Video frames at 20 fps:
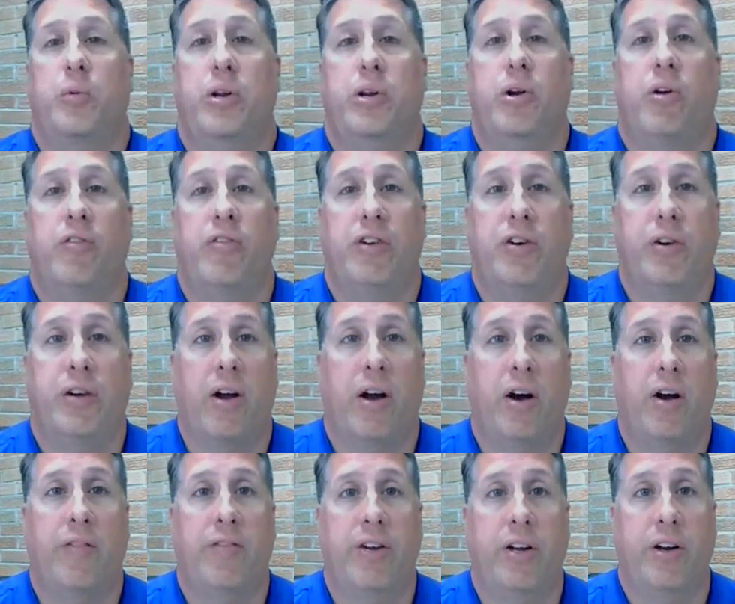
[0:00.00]
that we don't feel
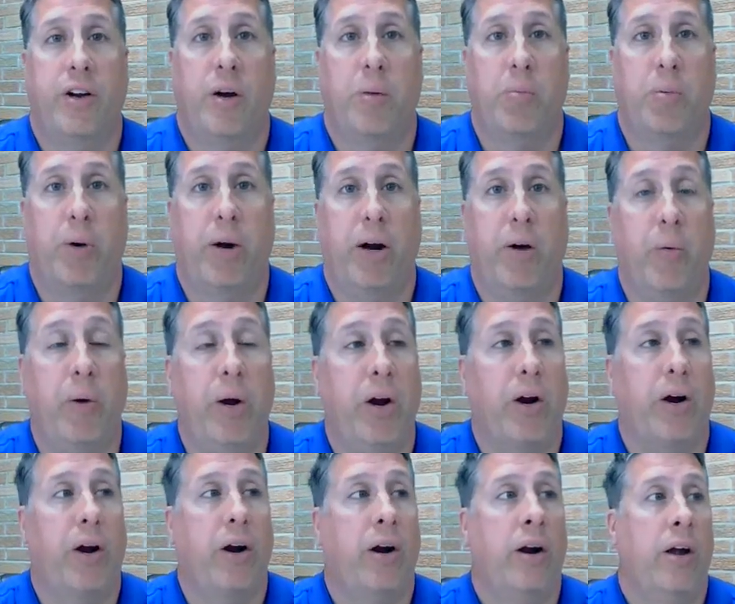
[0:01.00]
confident in our prayer. We
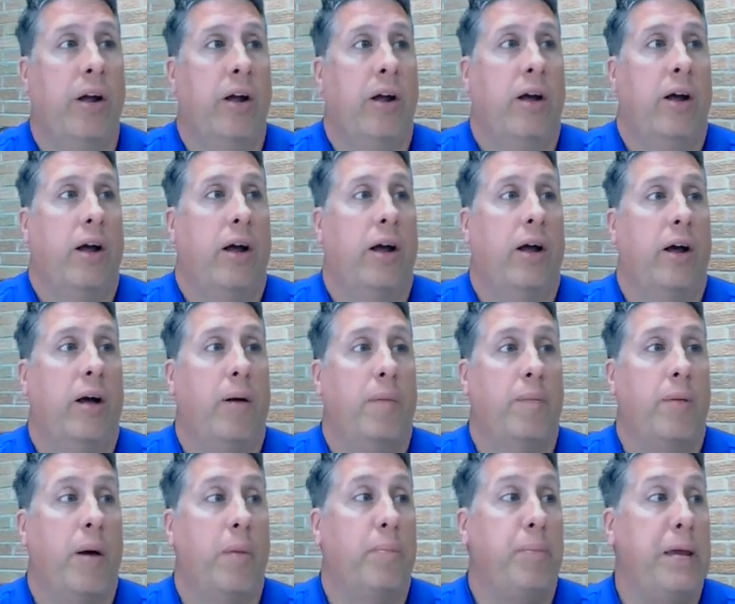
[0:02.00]
are
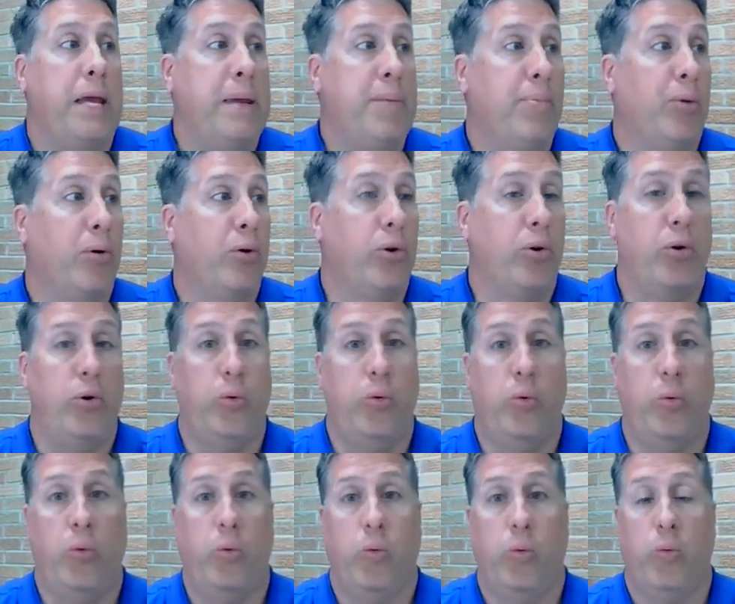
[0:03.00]
um, a people
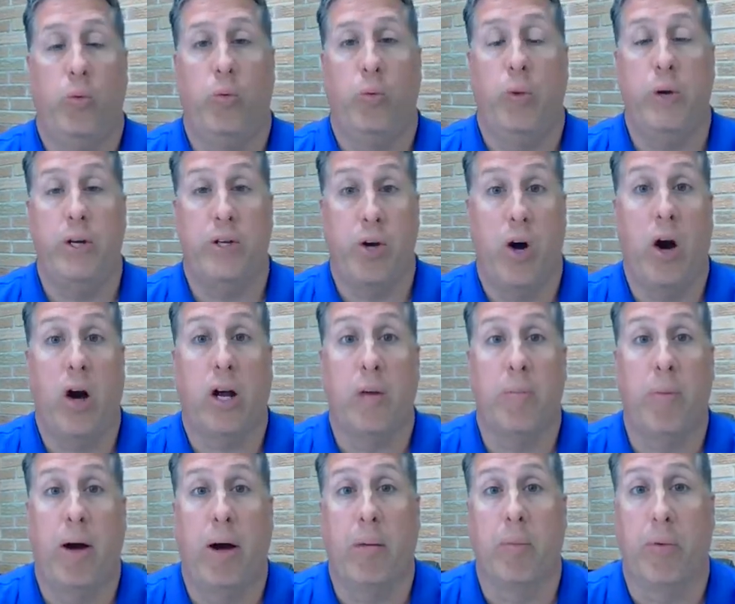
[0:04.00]
who we talk
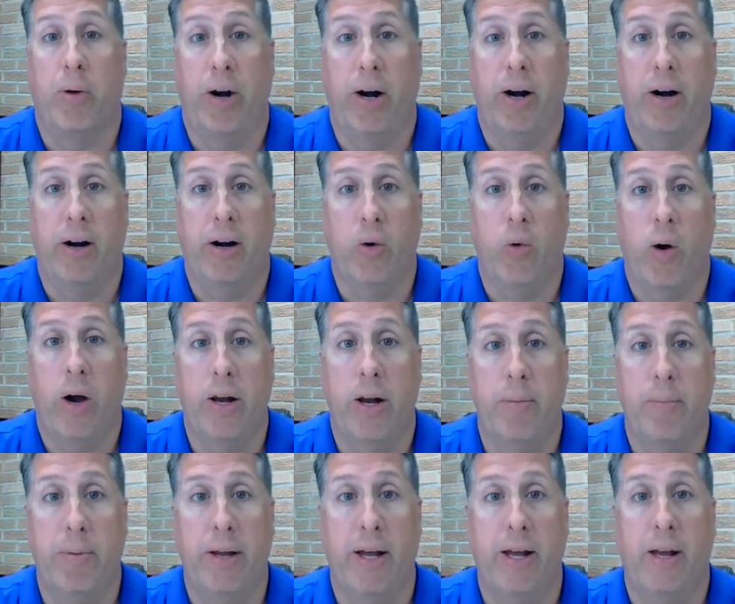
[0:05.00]
about prayer quite a
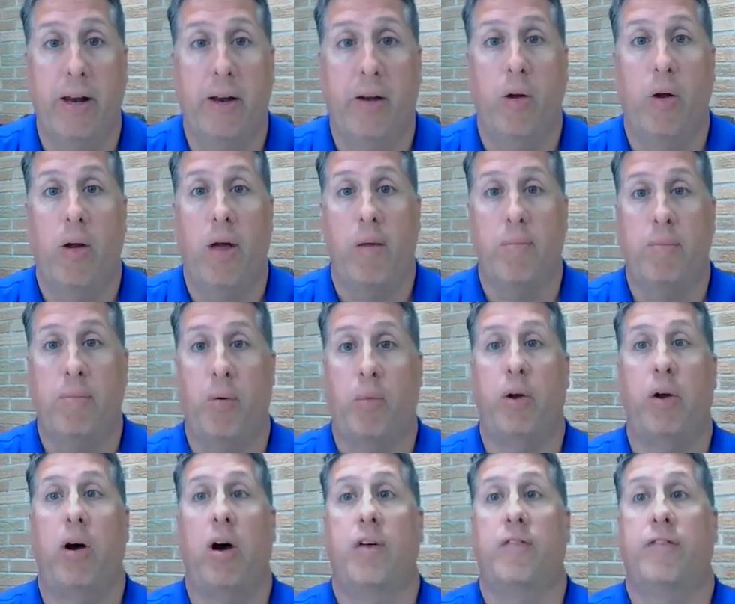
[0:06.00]
bit, but
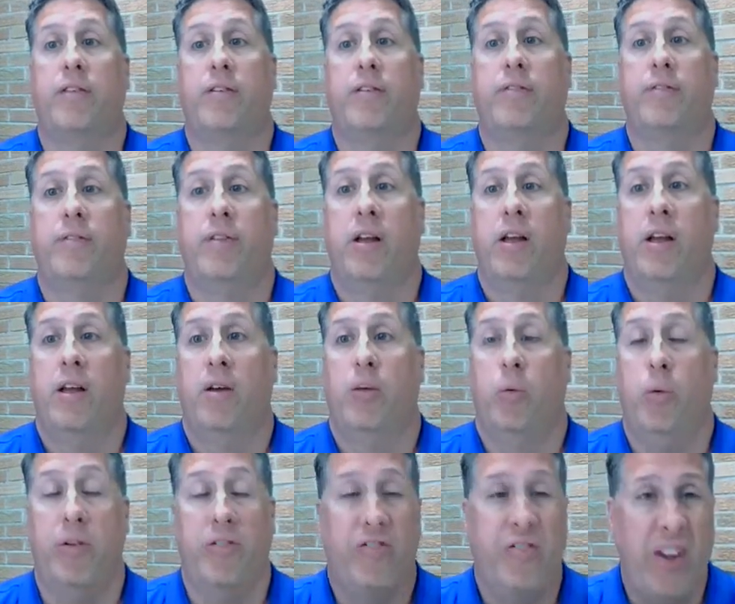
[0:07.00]
we often
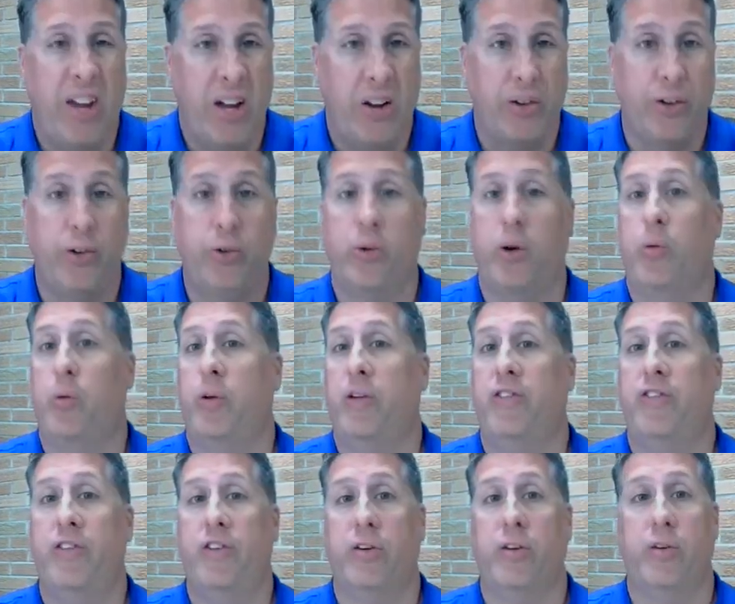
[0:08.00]
we fail to do it. We
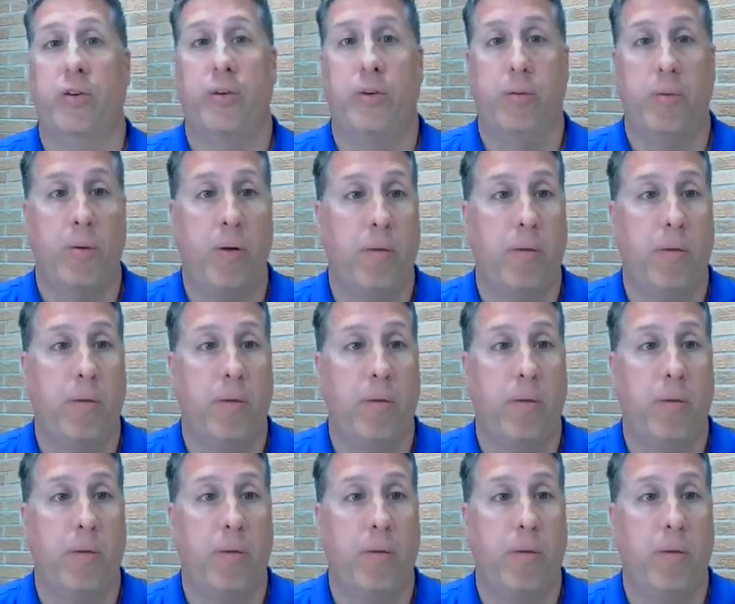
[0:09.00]
feel